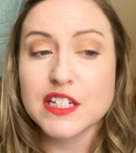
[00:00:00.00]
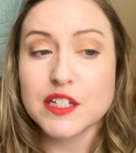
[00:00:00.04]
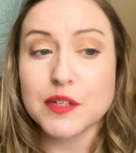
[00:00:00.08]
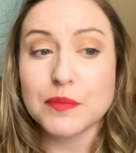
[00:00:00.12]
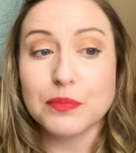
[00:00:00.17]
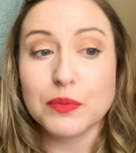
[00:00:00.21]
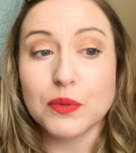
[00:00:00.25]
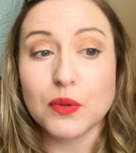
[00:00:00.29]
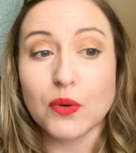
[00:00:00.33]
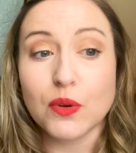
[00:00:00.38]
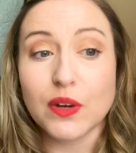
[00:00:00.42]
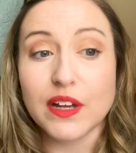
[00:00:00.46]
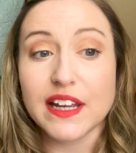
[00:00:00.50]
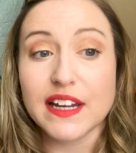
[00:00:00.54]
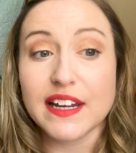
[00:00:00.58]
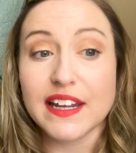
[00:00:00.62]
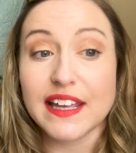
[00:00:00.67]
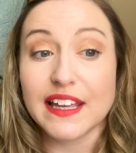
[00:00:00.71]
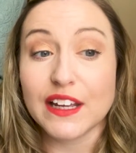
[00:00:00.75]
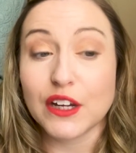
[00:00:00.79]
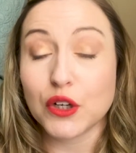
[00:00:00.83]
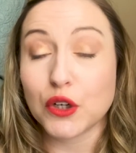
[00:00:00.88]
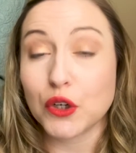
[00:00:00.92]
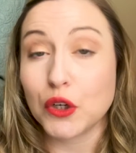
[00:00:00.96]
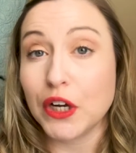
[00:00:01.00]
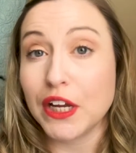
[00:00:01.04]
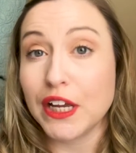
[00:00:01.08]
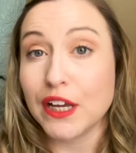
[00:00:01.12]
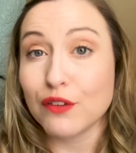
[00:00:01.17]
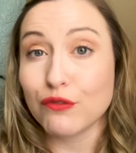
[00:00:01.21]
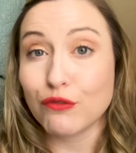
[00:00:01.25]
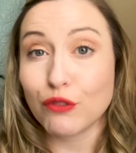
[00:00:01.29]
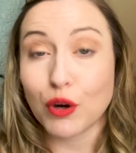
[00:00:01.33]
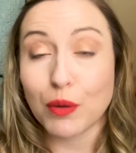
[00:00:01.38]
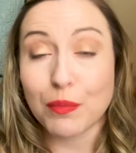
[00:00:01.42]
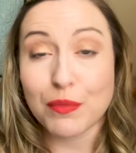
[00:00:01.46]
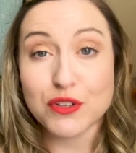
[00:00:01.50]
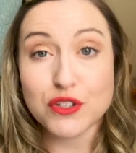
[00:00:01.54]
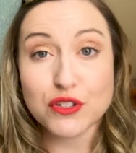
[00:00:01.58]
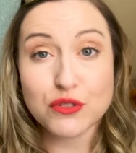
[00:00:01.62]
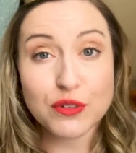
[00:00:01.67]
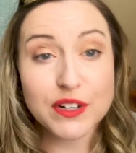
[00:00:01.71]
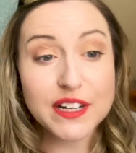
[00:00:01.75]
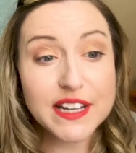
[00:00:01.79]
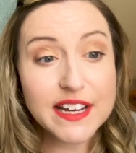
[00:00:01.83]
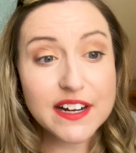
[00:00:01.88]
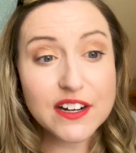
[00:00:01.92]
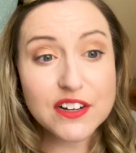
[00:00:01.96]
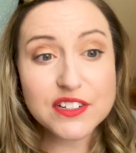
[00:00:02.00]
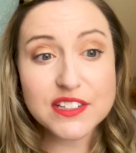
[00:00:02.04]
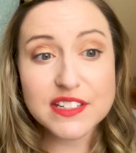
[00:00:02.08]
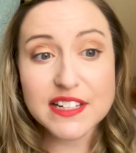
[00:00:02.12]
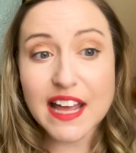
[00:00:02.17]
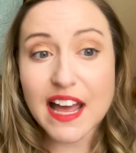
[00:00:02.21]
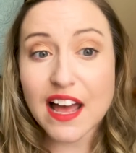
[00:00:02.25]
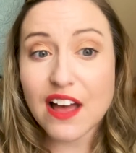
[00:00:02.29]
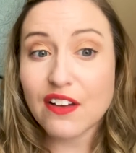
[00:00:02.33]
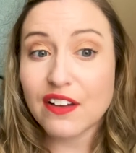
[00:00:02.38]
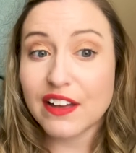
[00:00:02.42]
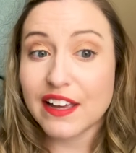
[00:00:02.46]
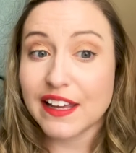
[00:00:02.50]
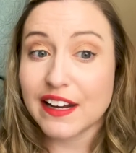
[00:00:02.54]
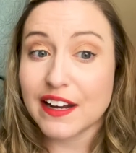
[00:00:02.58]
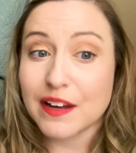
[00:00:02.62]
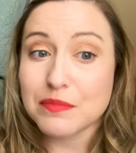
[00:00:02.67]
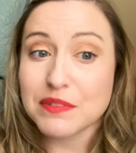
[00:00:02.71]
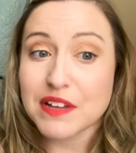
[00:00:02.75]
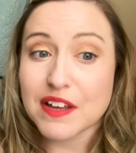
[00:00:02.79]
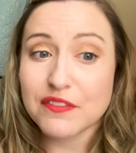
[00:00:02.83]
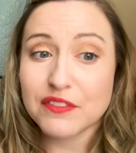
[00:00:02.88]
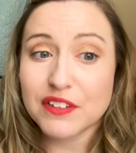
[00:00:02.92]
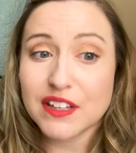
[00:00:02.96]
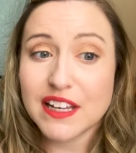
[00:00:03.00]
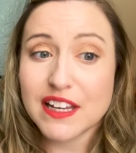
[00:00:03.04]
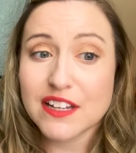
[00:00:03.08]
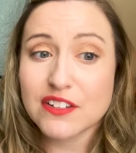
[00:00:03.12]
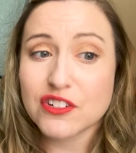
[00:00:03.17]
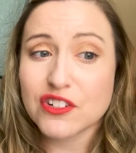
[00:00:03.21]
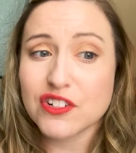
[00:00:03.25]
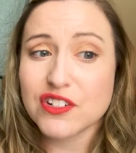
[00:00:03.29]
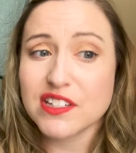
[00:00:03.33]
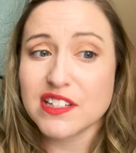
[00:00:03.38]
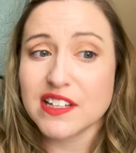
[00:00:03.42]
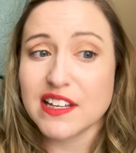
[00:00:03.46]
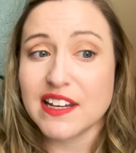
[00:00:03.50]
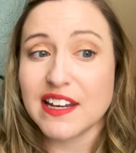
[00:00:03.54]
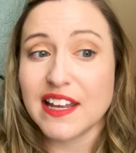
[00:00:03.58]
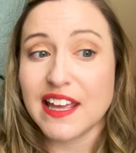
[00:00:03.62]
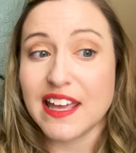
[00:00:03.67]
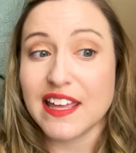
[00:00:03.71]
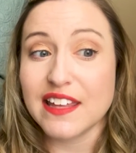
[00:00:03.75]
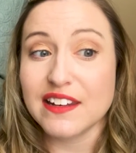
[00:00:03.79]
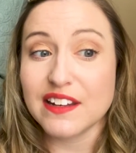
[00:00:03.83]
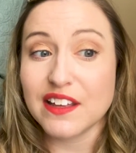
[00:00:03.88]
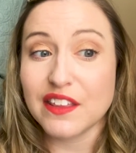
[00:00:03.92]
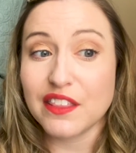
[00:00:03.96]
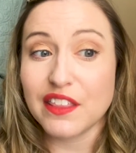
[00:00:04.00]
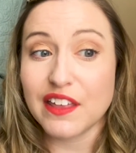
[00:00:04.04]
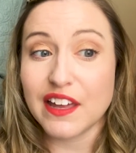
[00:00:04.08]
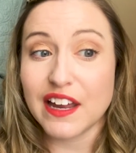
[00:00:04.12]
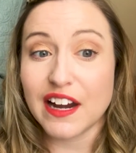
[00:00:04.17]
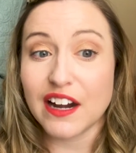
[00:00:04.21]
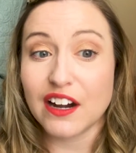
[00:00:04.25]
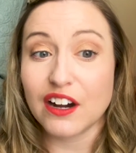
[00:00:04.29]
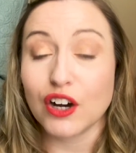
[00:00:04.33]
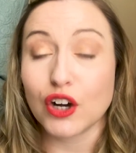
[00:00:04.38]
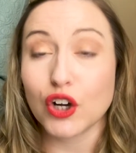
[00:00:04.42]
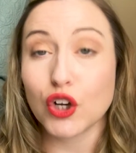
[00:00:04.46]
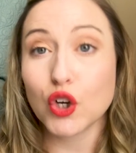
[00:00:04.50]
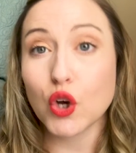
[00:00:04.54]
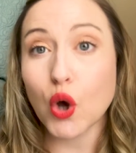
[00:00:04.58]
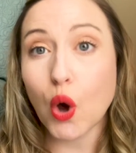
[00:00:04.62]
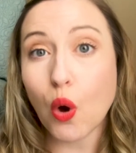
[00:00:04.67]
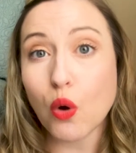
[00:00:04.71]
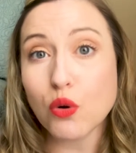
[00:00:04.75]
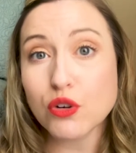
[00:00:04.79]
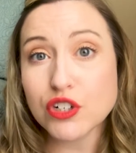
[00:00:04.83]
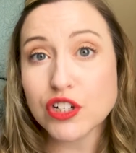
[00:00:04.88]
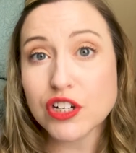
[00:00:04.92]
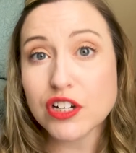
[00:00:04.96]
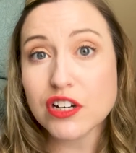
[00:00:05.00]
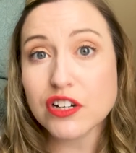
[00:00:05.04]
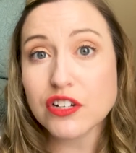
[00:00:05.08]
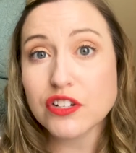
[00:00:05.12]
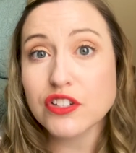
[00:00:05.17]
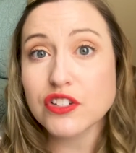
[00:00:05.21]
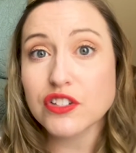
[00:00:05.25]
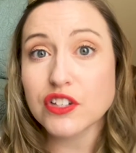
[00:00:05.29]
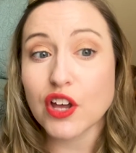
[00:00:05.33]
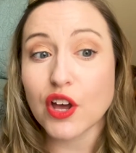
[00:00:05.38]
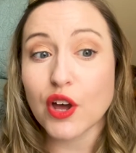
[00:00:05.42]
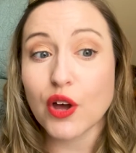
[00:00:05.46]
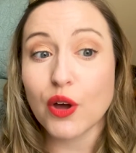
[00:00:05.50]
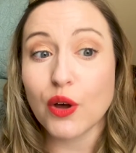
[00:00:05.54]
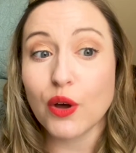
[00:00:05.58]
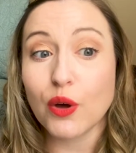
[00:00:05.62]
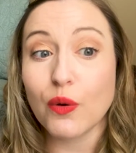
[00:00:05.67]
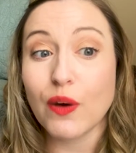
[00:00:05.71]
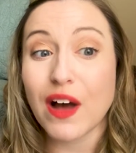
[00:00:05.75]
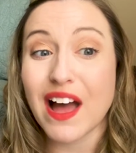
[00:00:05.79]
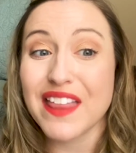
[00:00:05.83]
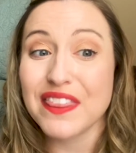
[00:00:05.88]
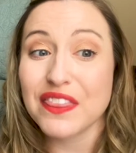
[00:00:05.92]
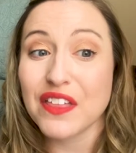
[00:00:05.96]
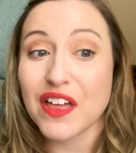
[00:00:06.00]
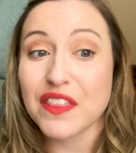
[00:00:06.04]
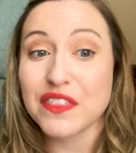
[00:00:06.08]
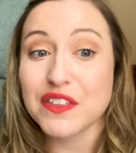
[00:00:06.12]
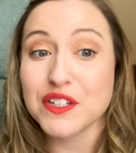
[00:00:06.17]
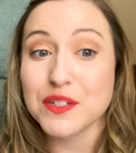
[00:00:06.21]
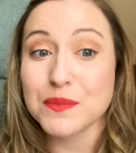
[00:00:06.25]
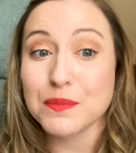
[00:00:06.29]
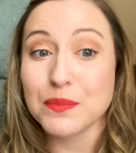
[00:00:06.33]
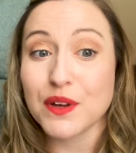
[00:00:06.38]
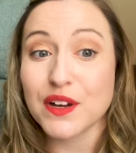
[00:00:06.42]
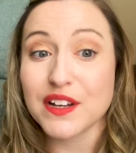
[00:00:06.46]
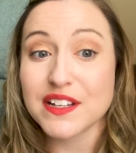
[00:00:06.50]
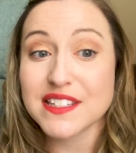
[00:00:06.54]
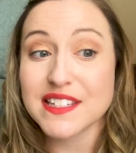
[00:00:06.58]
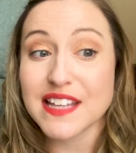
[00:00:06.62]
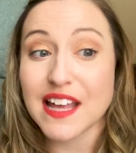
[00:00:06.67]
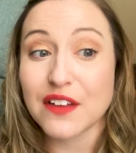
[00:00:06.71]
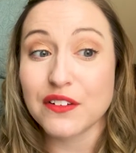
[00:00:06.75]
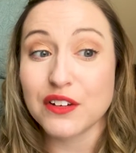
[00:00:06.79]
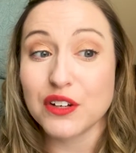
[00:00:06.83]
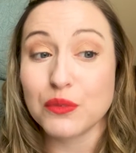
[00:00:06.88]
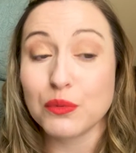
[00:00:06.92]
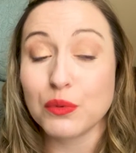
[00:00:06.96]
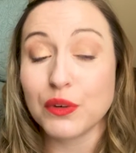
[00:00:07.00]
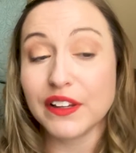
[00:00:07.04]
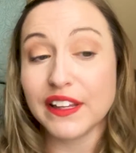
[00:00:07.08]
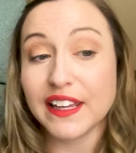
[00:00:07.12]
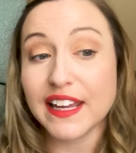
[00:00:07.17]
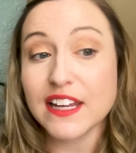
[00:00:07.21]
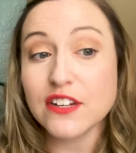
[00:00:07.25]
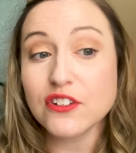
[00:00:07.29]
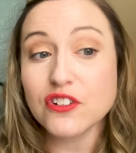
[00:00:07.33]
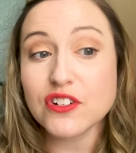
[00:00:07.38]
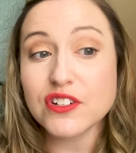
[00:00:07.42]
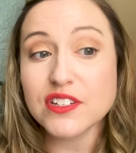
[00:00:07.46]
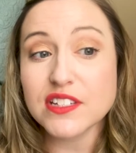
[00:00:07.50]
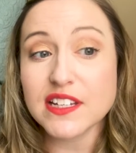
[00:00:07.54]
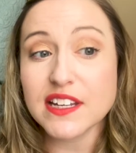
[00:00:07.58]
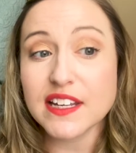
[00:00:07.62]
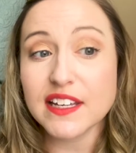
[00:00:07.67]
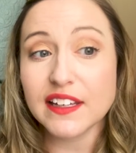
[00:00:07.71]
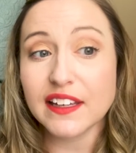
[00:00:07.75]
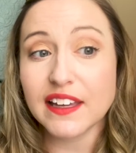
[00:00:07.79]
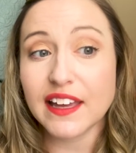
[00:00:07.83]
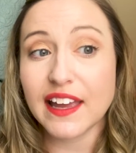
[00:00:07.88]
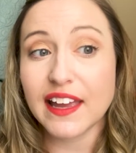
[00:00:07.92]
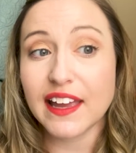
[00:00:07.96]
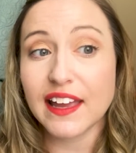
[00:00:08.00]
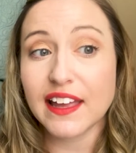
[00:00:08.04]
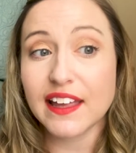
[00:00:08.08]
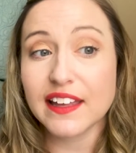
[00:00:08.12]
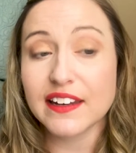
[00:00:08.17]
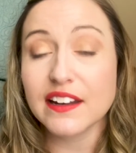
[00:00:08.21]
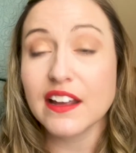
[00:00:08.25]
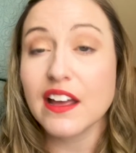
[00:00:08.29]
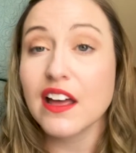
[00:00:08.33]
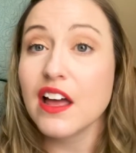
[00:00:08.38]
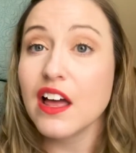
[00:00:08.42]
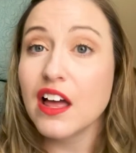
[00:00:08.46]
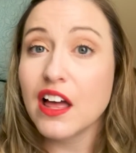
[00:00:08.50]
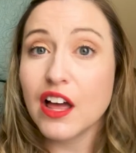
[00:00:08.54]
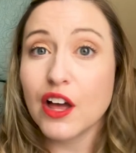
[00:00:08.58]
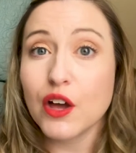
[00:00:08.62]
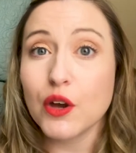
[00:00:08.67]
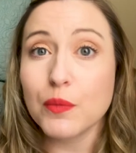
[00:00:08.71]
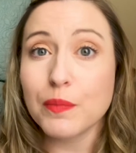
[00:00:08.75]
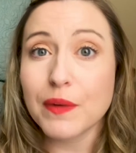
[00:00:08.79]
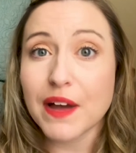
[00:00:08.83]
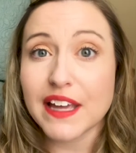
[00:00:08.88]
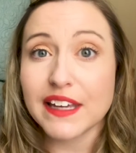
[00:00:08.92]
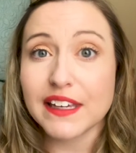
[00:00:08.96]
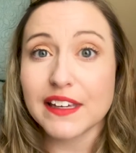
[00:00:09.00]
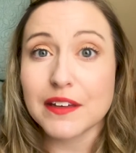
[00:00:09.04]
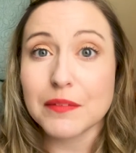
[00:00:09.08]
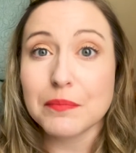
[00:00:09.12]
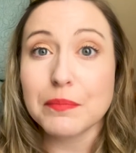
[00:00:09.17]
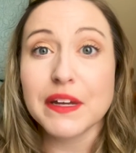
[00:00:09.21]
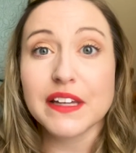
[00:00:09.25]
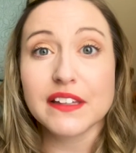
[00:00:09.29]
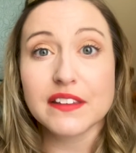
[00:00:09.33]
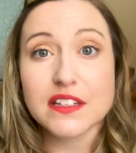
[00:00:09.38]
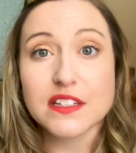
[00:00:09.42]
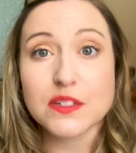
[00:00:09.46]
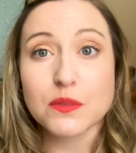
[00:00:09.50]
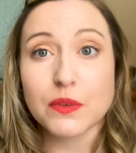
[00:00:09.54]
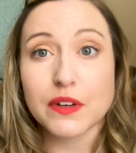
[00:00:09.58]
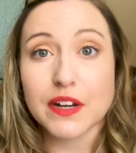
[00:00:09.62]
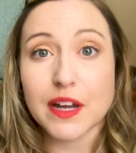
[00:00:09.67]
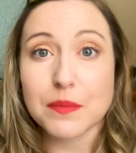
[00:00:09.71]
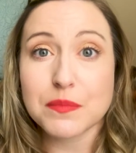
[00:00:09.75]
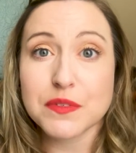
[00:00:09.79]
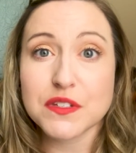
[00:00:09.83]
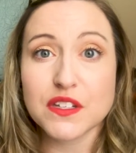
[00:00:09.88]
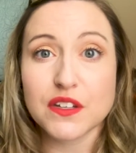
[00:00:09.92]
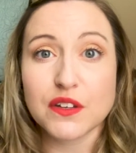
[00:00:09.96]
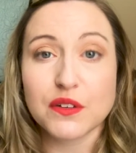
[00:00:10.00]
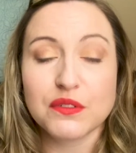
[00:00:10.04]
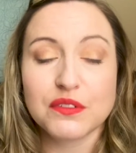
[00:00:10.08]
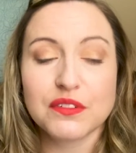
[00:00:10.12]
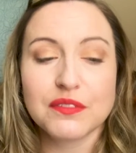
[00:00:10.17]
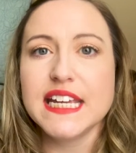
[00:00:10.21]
deployed in Korea for almost 3 years now, and I'm definitely interested in their culture, so I thought this book sounded really interesting and hope I can pick this one up soon.